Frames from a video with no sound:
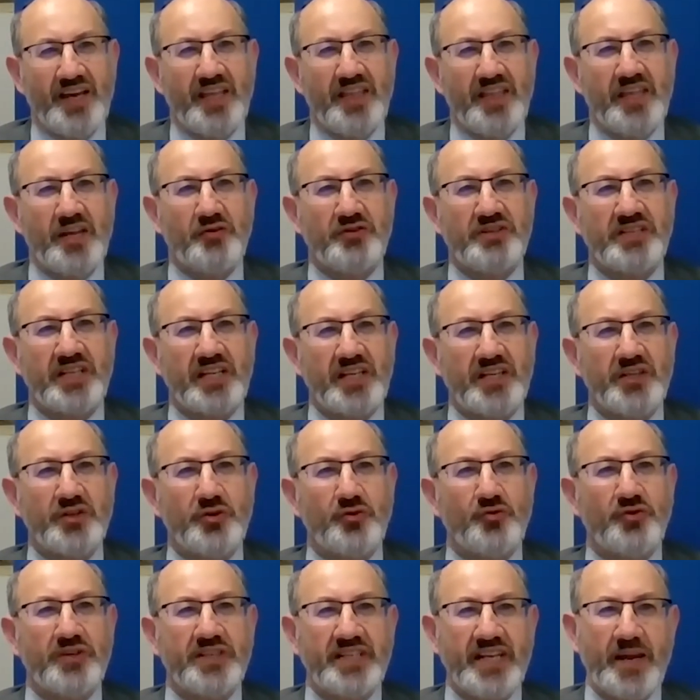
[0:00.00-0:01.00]
there is a
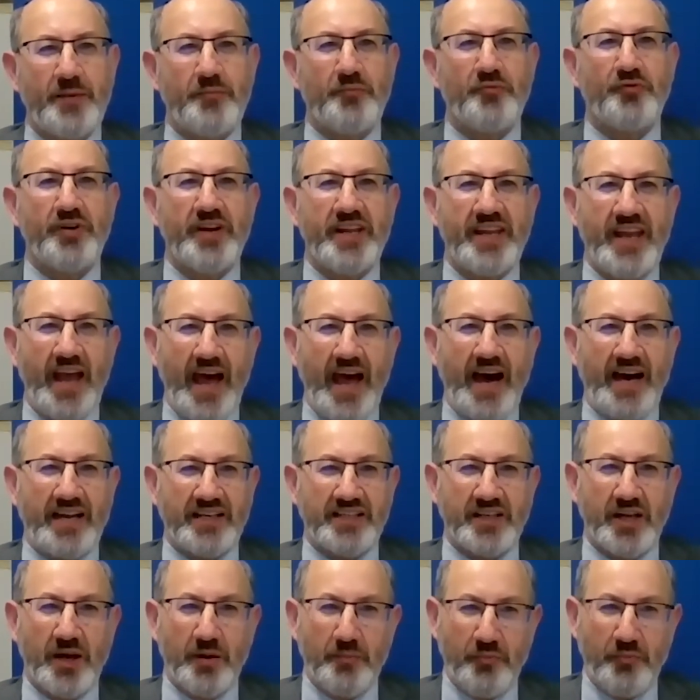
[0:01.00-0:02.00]
little temporary hut,
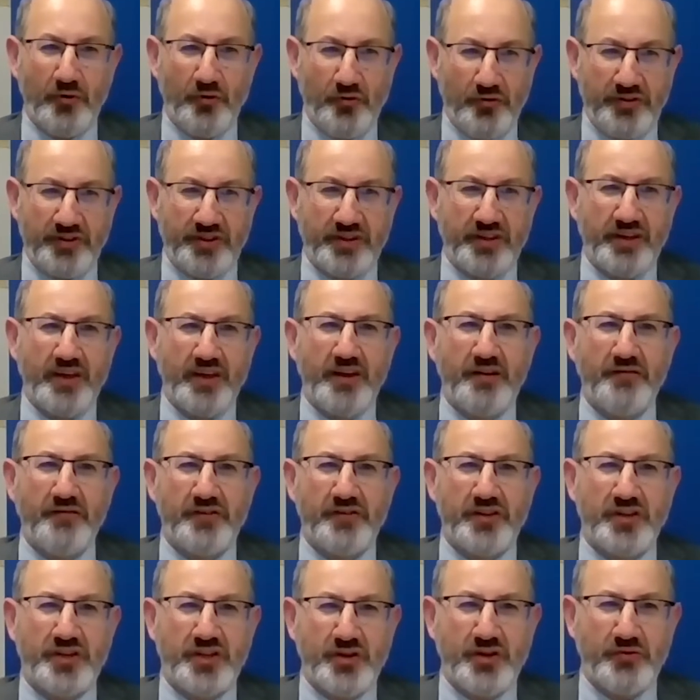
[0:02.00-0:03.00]
a booth, for
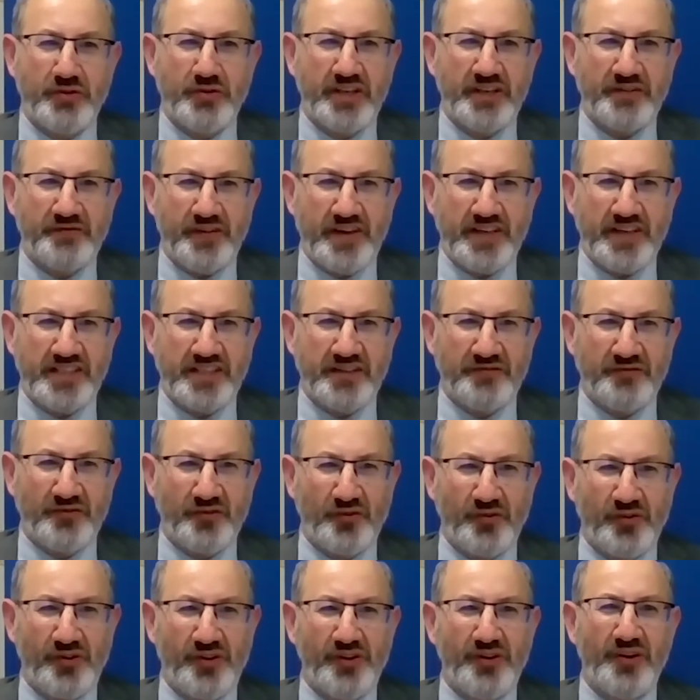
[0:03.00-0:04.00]
the Jewish
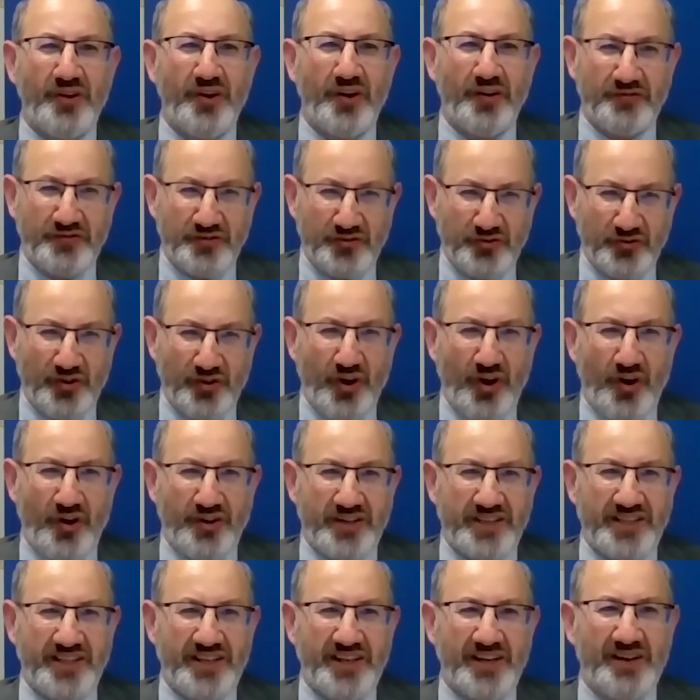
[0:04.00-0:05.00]
festival of
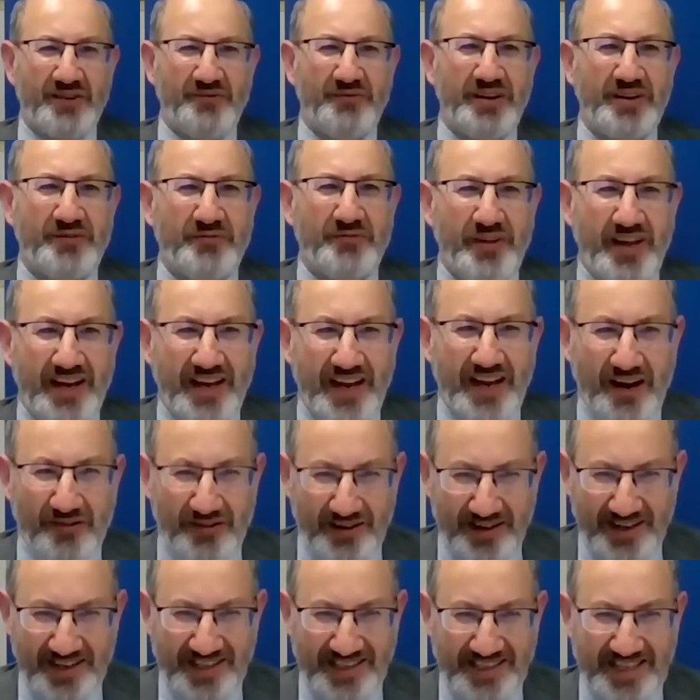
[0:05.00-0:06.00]
Sukkot, which we are
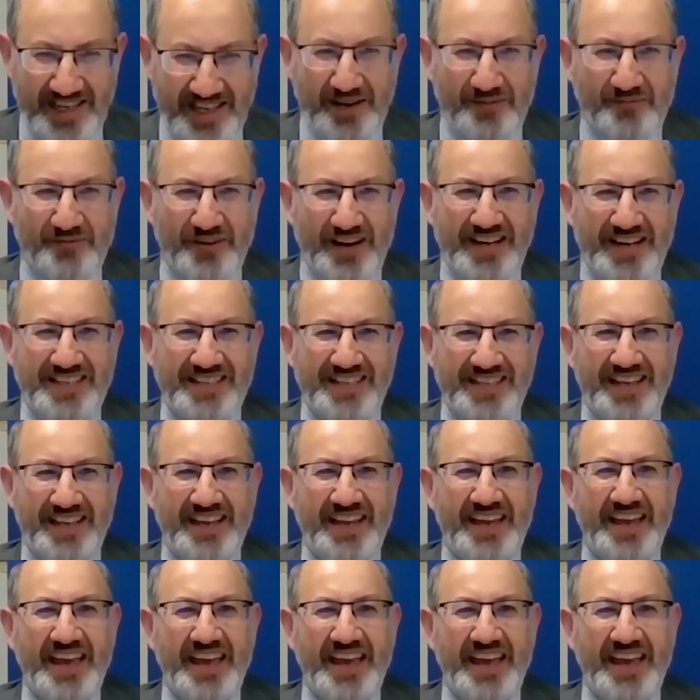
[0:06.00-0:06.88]
currently celebrating.